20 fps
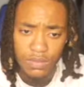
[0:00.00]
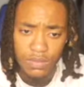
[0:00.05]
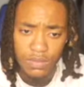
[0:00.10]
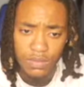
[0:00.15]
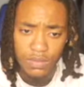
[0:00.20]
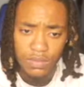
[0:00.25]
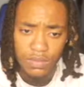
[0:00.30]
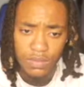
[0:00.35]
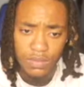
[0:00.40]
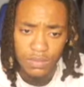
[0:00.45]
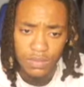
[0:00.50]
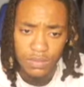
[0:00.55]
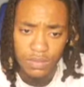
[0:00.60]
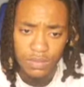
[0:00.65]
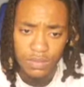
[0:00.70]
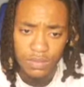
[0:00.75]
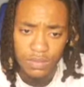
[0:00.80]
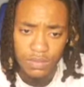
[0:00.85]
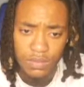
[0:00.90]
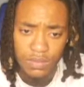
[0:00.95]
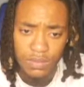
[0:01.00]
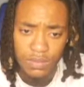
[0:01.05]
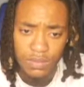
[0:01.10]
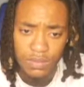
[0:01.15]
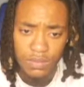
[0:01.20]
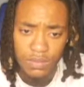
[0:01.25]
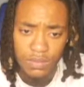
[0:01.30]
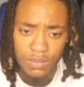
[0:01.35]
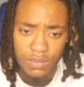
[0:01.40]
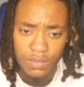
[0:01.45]

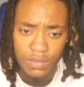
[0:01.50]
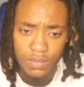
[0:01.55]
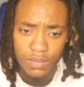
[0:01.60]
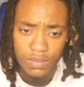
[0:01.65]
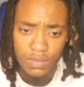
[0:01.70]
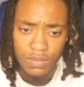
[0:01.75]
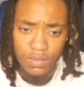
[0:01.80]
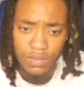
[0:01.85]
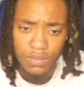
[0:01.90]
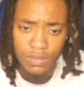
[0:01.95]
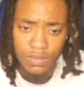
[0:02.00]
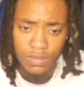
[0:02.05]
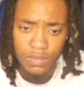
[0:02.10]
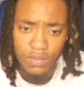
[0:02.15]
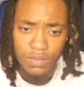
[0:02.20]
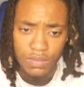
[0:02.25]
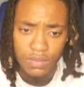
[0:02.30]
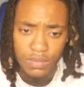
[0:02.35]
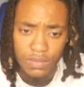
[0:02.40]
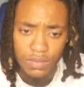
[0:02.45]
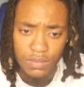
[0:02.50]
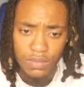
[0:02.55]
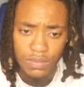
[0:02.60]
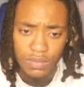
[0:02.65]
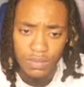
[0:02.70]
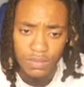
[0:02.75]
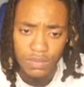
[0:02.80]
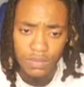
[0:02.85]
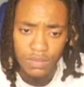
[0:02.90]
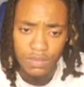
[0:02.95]

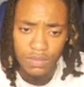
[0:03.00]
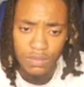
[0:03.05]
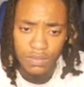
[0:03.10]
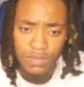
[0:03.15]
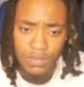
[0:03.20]
This person isn't speaking.